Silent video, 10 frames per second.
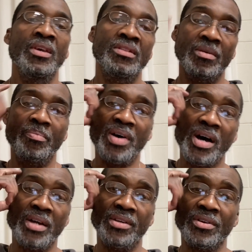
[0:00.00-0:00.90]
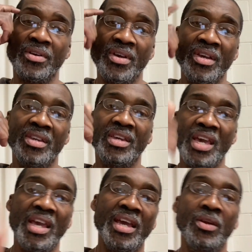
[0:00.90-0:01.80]
to ponder,
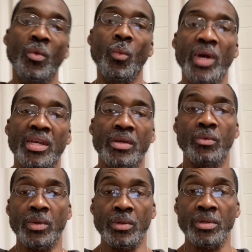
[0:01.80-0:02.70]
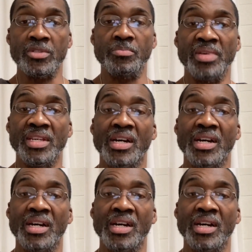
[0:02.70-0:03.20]
can wicked rulers be